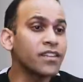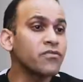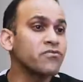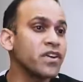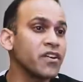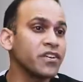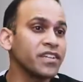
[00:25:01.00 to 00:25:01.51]
at the
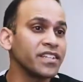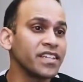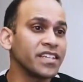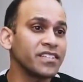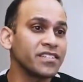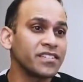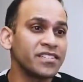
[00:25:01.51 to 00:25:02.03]
very
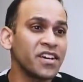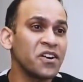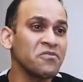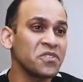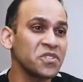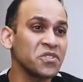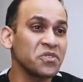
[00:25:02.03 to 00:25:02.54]
least,
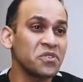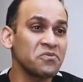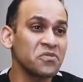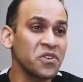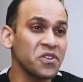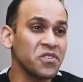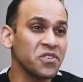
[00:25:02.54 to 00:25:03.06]
delve into it
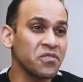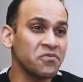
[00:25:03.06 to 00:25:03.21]
further